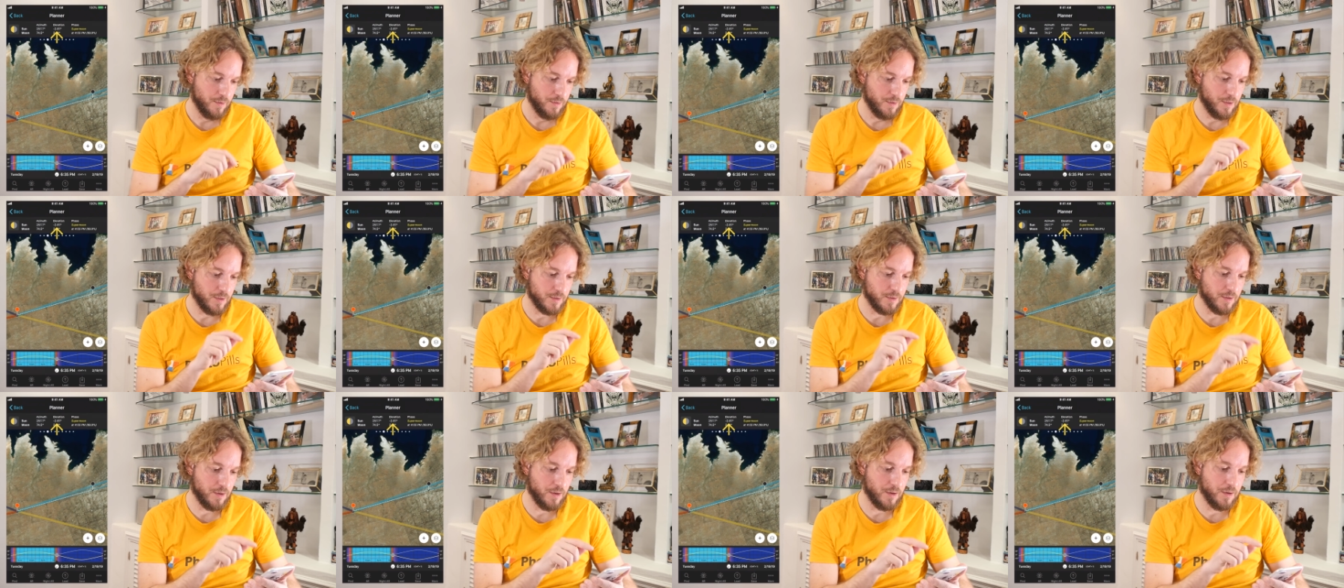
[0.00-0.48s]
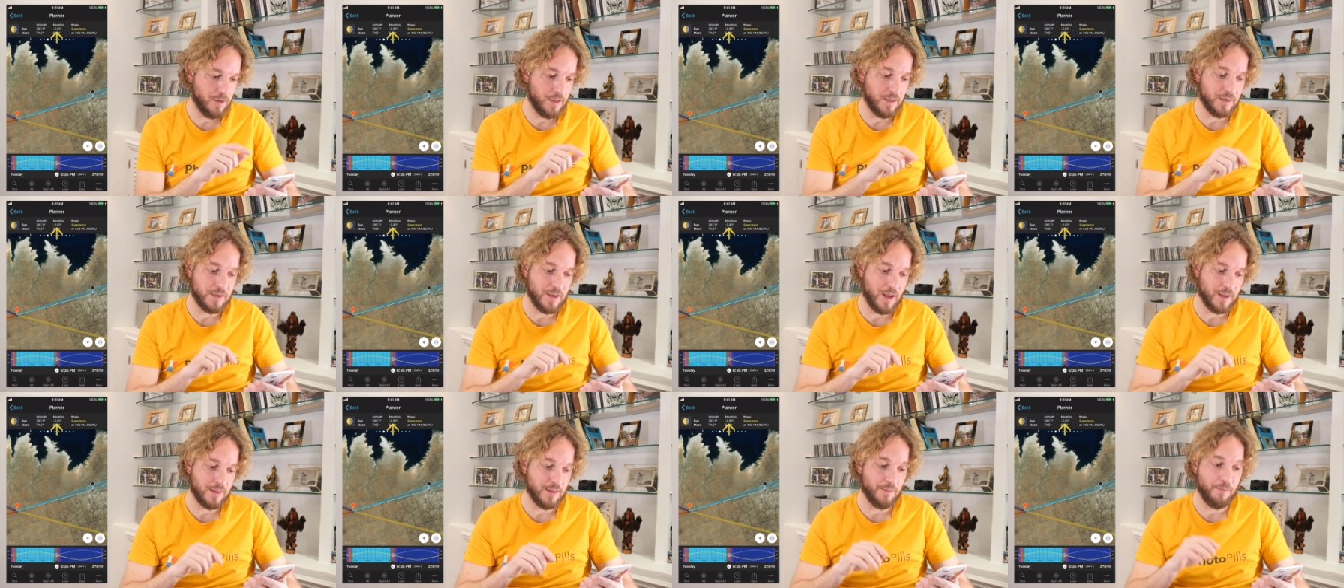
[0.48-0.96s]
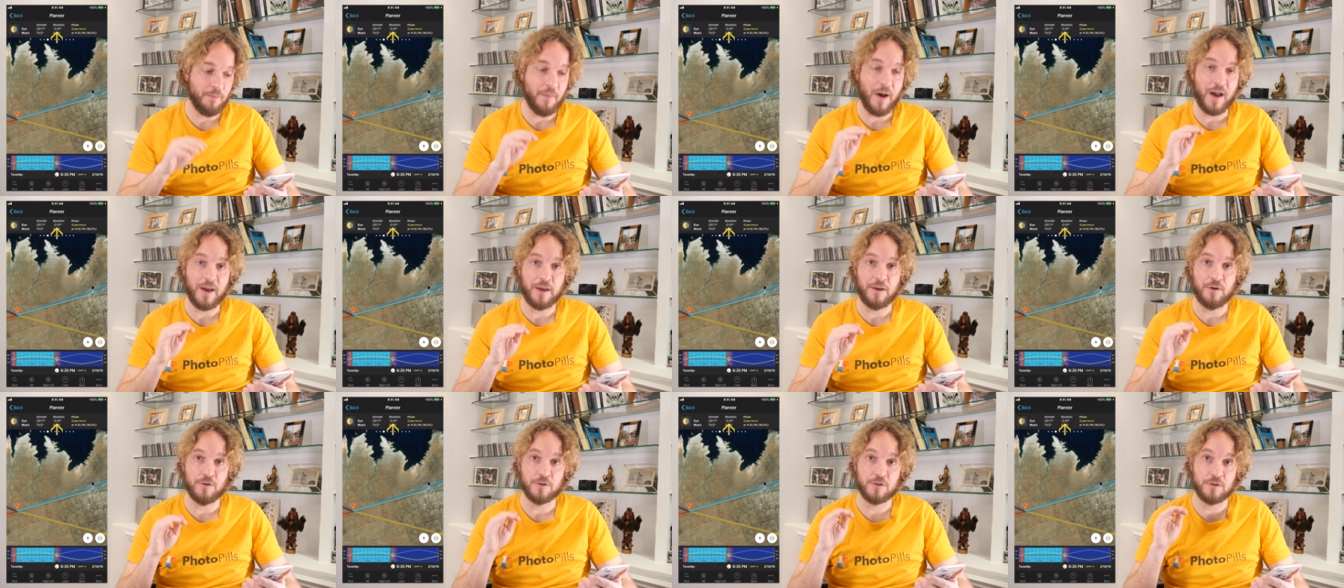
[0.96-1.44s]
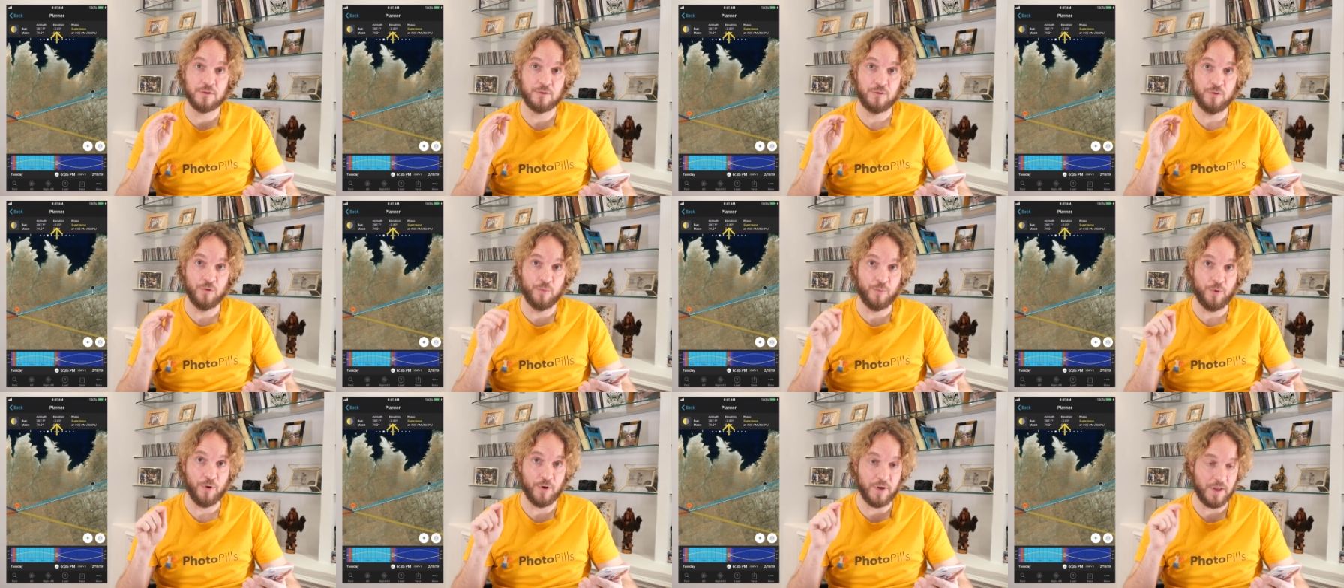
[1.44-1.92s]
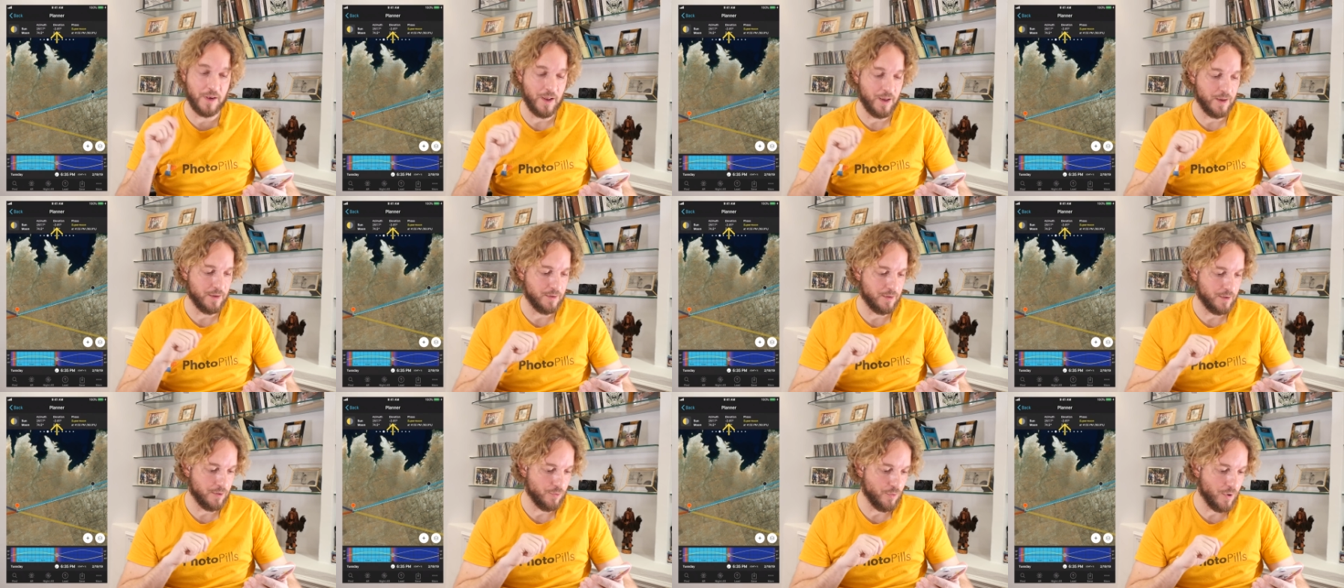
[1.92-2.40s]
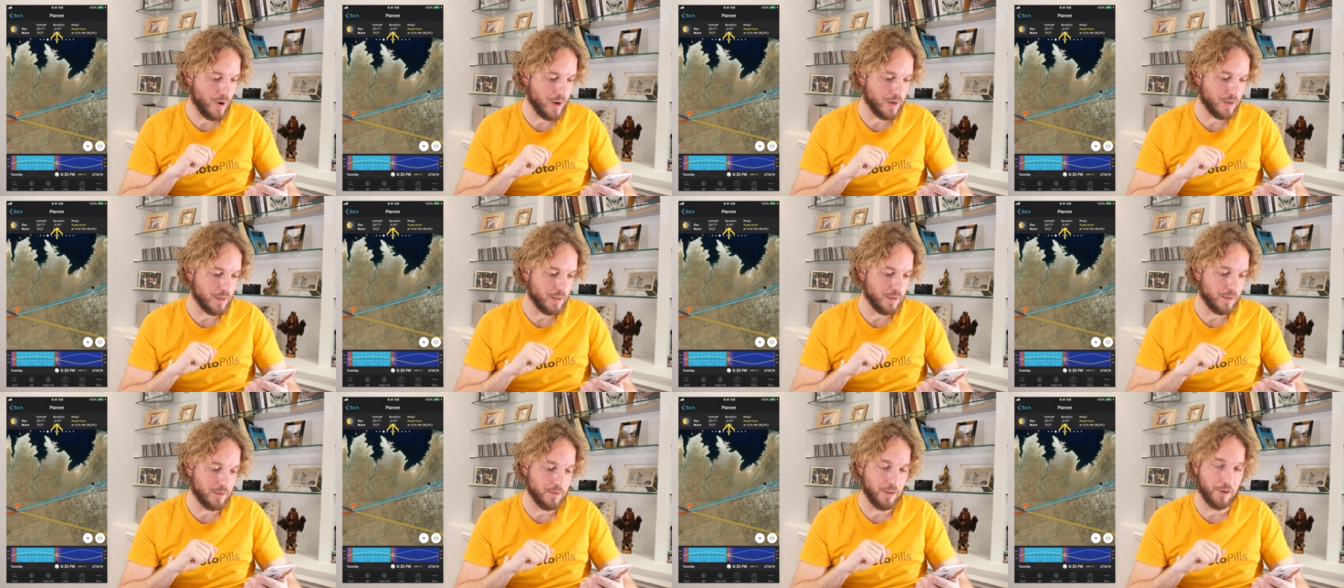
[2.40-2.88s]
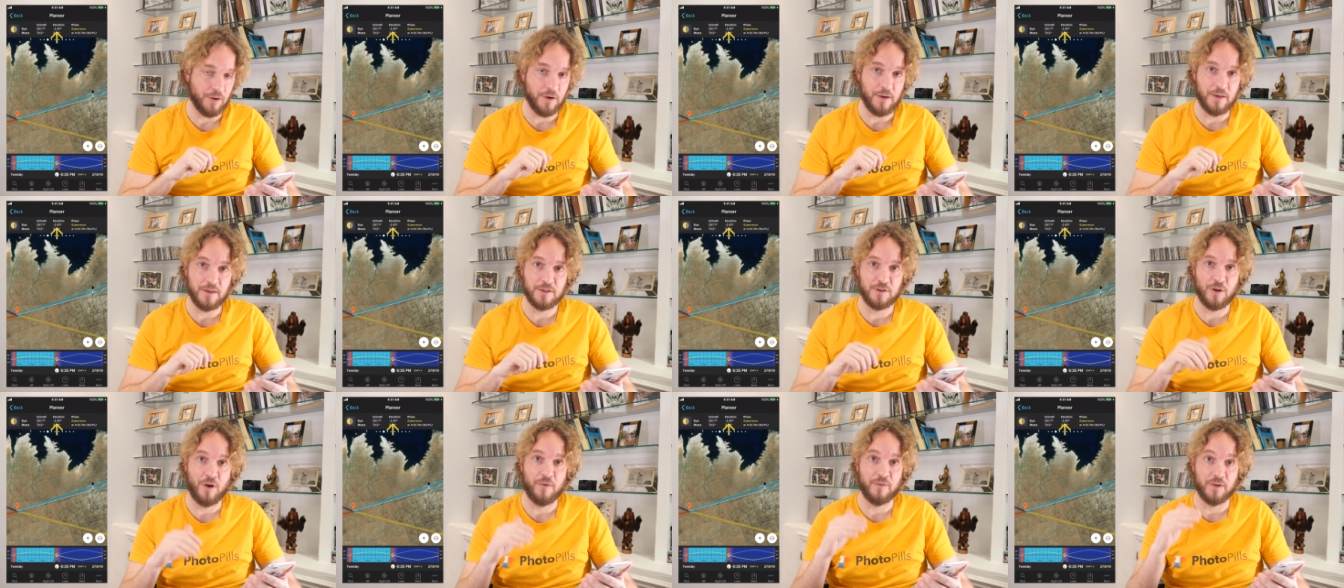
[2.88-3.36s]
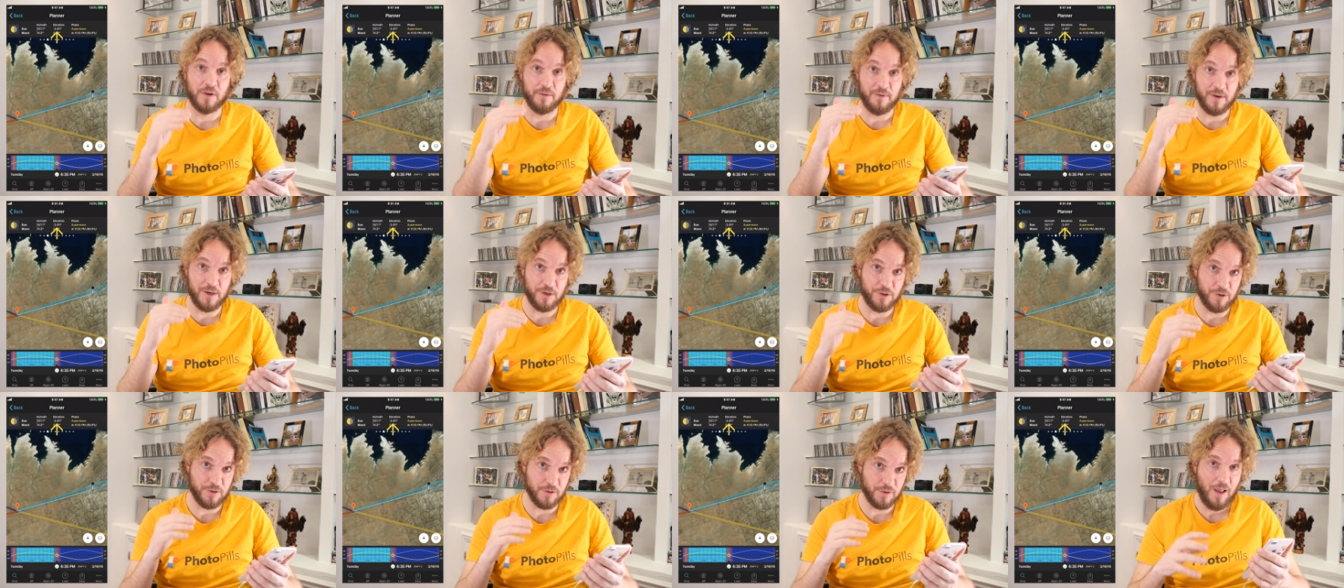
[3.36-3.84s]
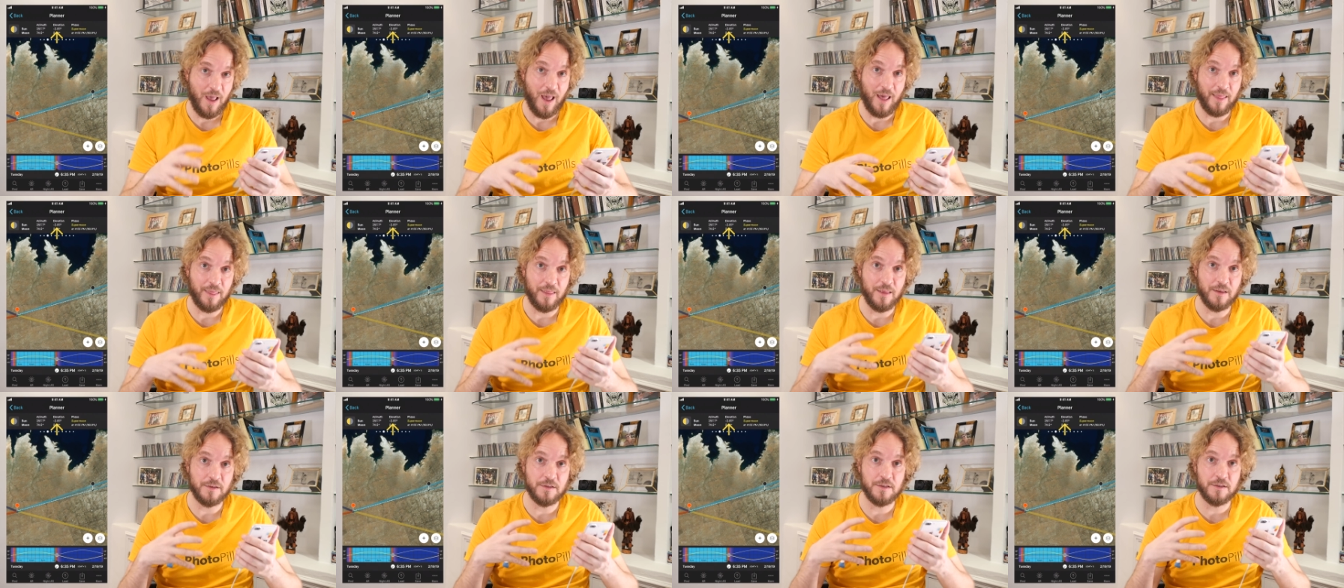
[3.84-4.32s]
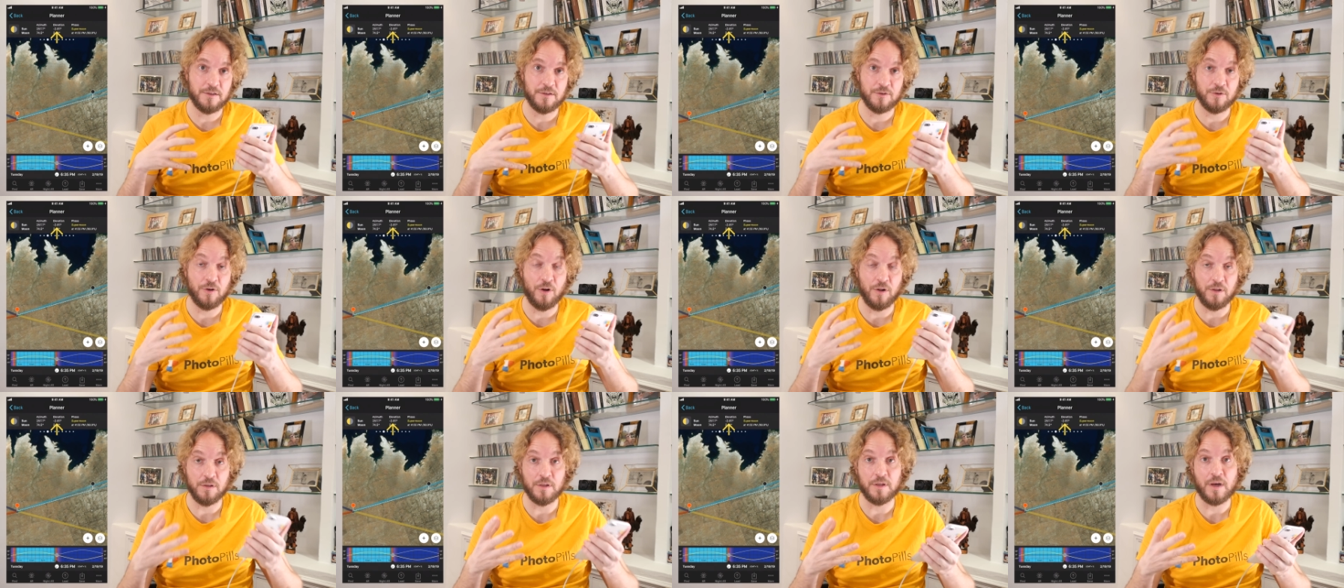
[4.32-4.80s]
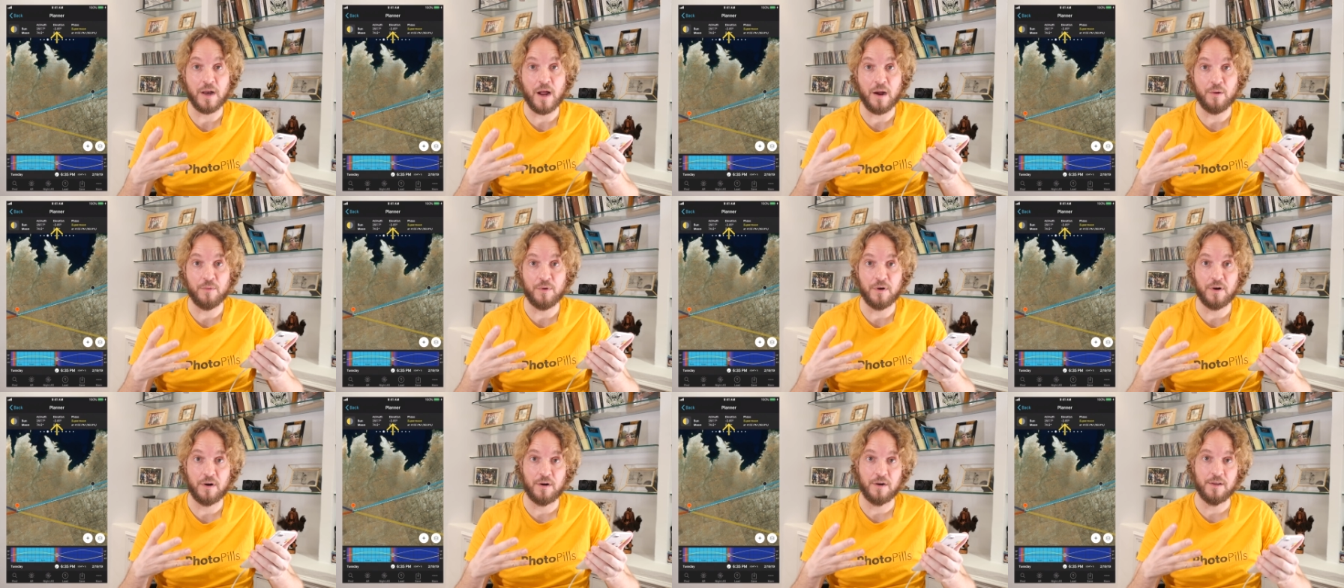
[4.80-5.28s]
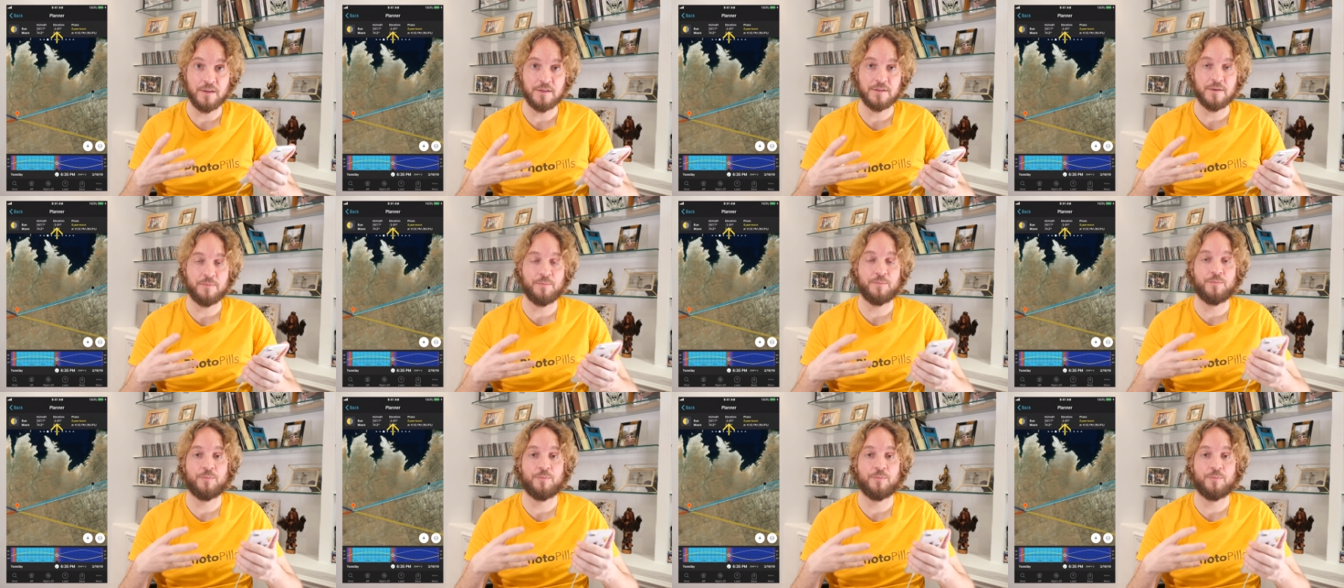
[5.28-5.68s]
the sun is at minus two point eight one degrees of elevation. And this is golden hour. It's a